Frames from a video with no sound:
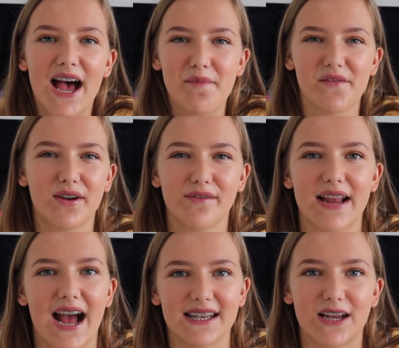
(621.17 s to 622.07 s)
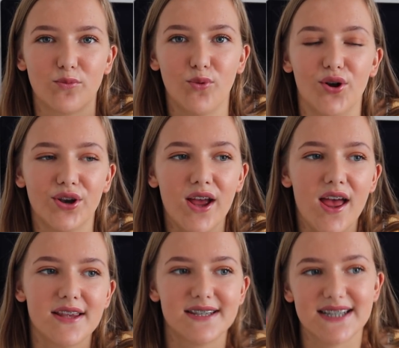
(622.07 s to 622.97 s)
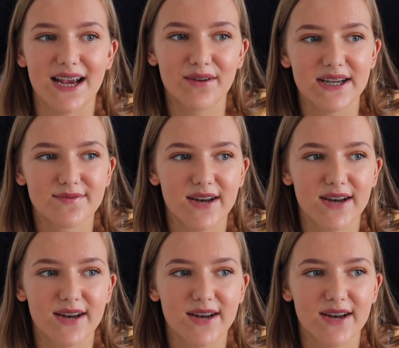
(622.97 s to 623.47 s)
I've only really had like one serious